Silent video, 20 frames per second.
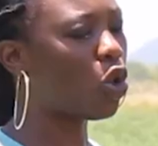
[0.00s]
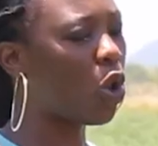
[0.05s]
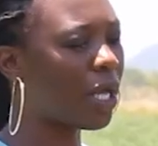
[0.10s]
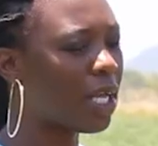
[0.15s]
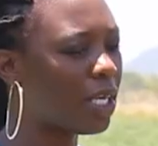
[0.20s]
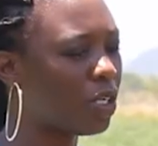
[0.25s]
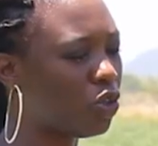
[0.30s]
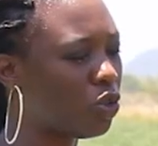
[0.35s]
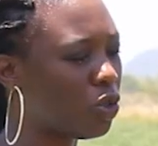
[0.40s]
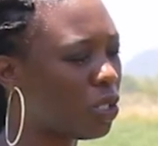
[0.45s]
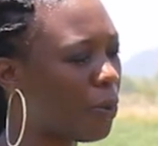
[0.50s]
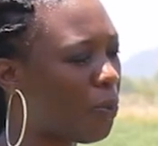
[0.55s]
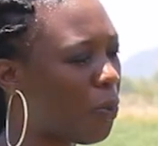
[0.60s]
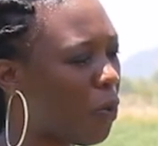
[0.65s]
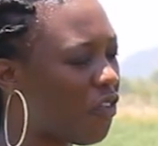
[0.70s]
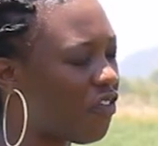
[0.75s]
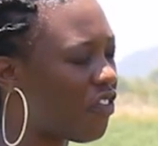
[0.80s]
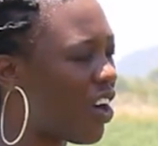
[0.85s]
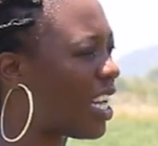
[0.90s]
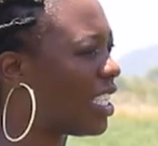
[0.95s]
talking to the
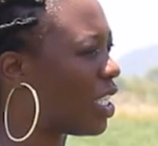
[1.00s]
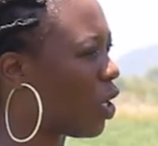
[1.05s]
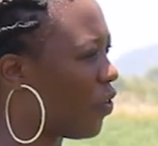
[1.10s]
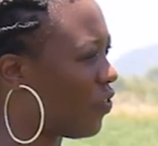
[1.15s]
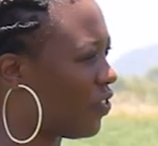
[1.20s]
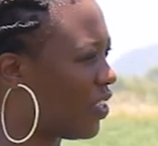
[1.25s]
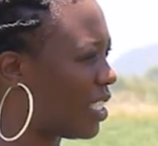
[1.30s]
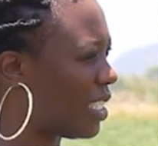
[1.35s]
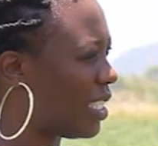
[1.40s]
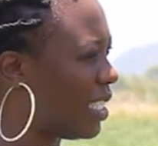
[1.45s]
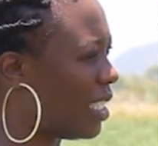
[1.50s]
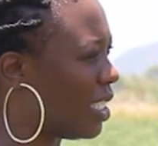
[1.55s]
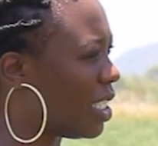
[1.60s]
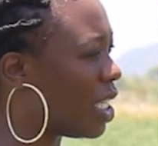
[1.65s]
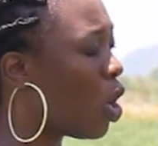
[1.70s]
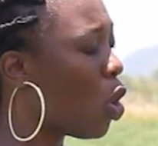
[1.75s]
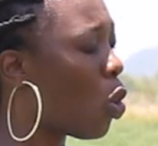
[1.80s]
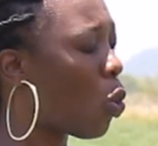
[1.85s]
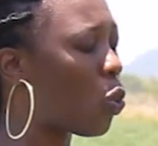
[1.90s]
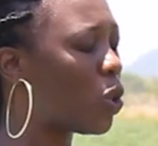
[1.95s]
provider of the
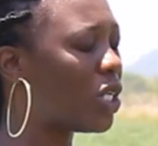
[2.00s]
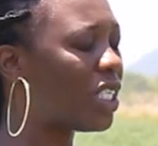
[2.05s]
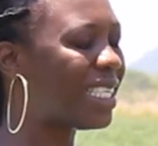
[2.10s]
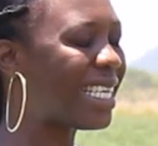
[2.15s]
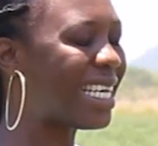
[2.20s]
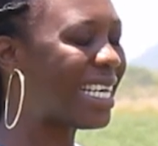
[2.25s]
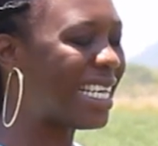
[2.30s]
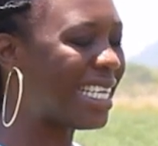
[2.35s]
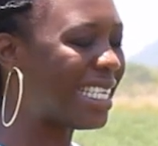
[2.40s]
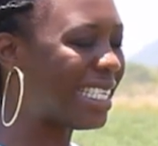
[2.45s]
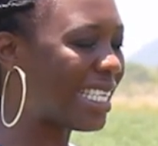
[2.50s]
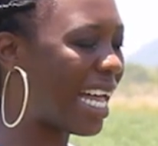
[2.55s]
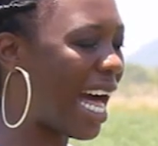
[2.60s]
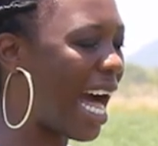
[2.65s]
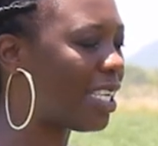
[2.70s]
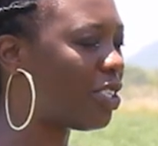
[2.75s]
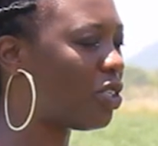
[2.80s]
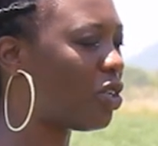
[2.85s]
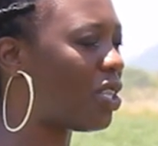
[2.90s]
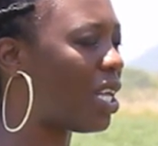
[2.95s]
seed, which leads
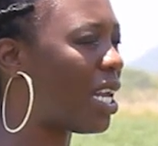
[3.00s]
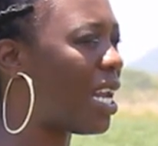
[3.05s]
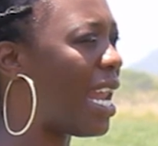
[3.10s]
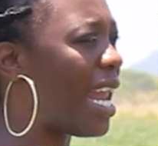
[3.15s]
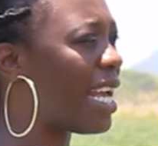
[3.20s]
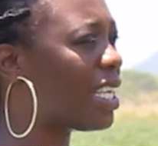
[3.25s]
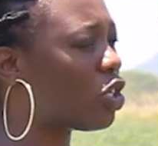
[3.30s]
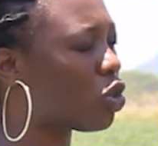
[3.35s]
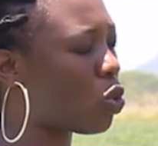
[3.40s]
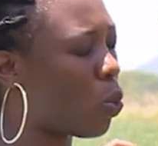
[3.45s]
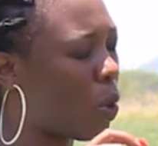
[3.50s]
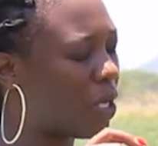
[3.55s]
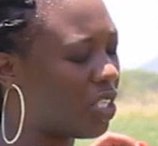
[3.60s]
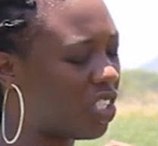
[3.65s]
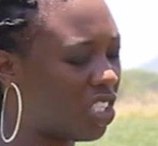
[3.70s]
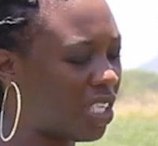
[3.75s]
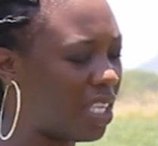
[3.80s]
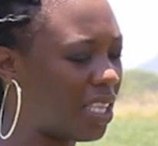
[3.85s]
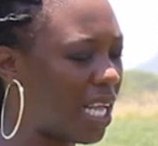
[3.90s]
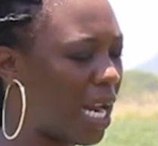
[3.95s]
us to the next
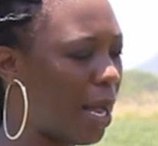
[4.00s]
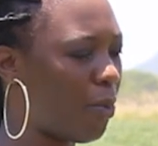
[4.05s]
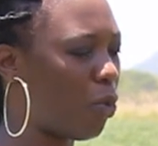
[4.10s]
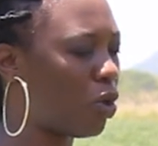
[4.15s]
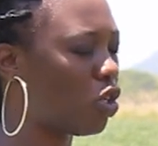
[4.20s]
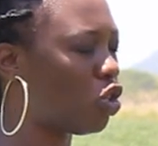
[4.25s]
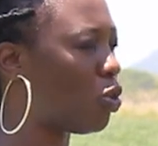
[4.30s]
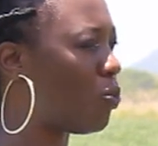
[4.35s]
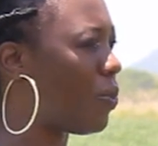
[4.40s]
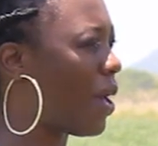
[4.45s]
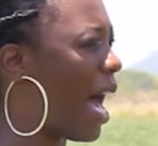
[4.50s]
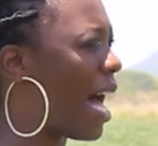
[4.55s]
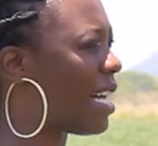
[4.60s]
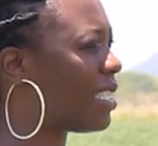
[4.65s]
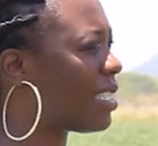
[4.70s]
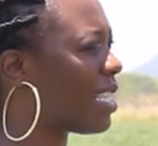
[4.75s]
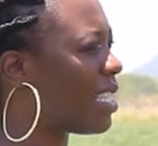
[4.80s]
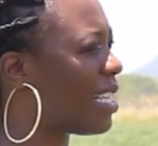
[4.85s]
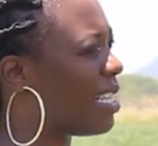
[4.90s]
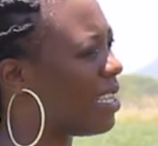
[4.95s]
question that I'm going to be
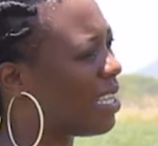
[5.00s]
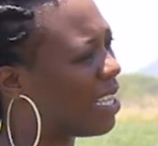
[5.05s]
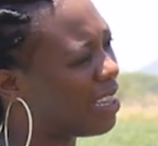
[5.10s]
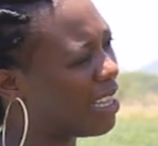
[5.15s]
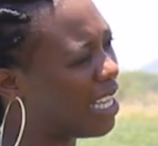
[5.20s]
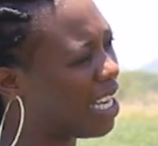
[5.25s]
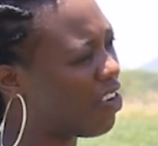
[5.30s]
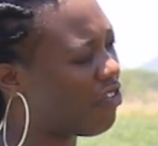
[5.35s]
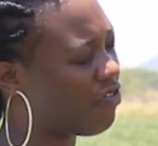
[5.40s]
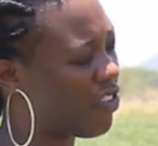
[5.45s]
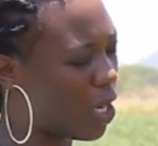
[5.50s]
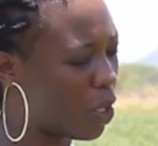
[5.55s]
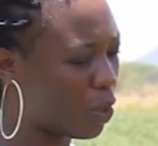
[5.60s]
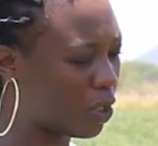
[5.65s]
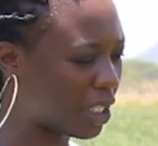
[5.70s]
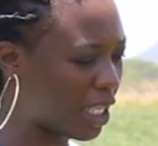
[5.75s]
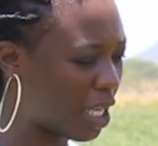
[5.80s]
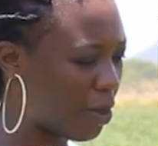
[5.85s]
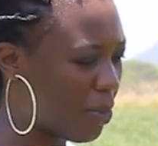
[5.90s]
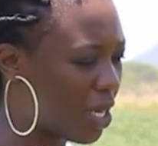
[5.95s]
asking in the third and
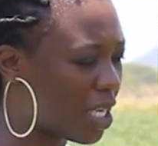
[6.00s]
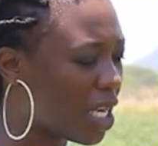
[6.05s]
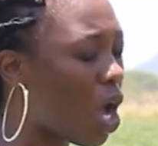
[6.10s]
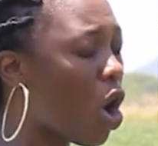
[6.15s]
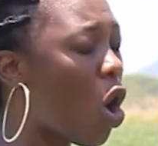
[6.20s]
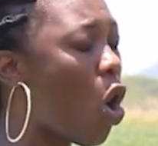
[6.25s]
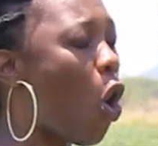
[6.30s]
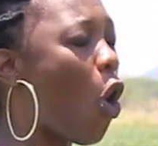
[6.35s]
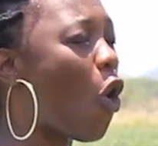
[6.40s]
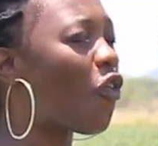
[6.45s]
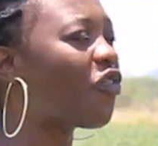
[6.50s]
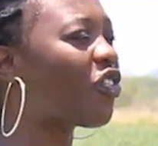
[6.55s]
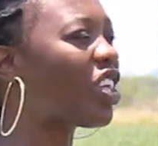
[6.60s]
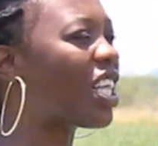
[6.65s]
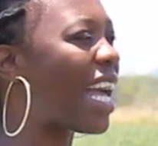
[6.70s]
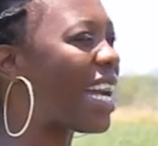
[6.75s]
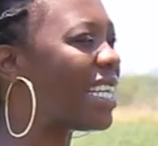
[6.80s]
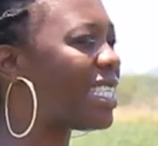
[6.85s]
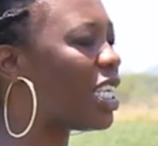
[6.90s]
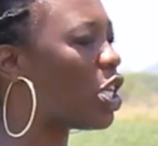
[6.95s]
final segment
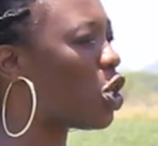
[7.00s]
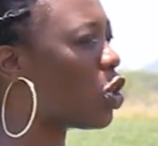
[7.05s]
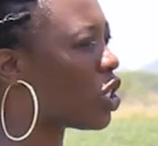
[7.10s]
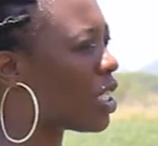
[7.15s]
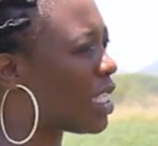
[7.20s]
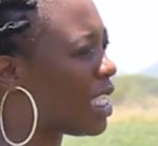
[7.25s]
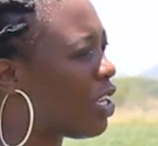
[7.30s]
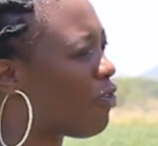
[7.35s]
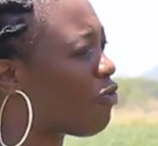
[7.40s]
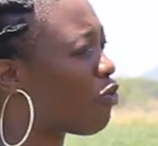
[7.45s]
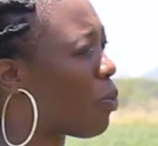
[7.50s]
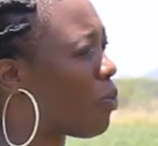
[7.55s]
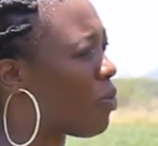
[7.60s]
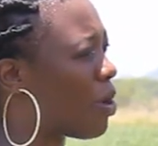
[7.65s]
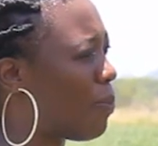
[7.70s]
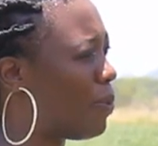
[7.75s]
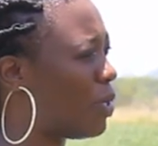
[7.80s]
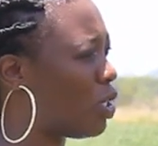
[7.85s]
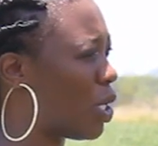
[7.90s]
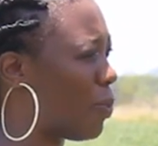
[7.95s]
of getting your seed from
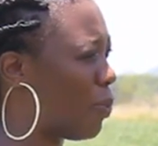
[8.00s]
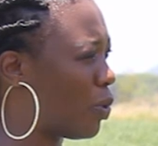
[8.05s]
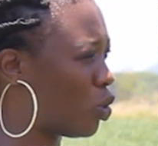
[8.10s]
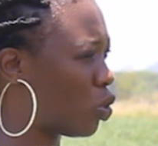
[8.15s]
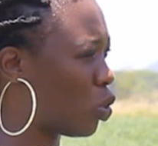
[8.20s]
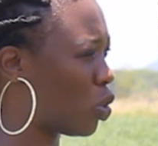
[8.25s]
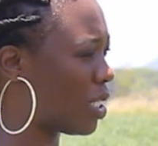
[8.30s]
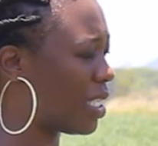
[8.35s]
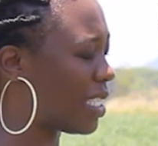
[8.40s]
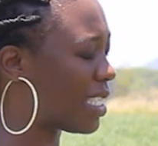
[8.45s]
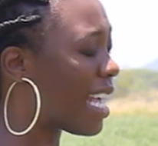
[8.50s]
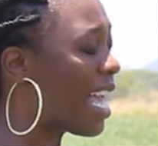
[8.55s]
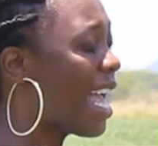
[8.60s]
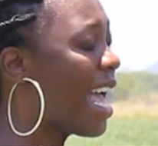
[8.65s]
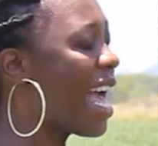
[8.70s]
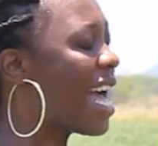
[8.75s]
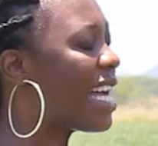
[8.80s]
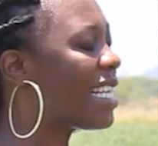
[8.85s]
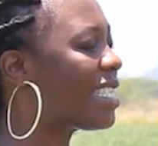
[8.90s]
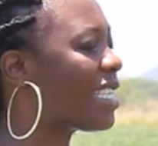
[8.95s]
reputable sources.
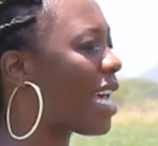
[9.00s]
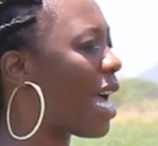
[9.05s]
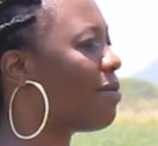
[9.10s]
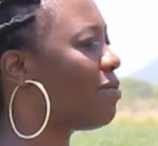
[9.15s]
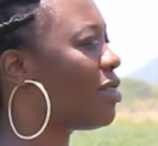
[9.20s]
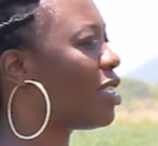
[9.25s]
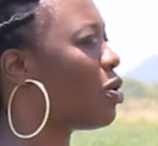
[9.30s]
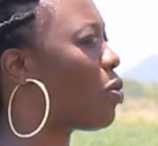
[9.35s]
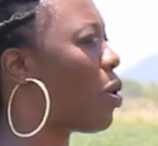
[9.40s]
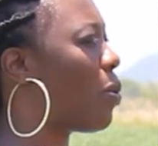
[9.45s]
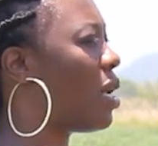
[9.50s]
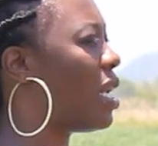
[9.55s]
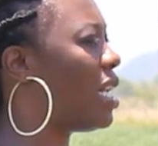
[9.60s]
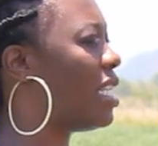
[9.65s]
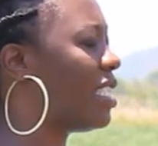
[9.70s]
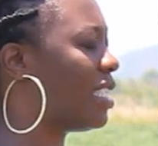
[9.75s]
At times, you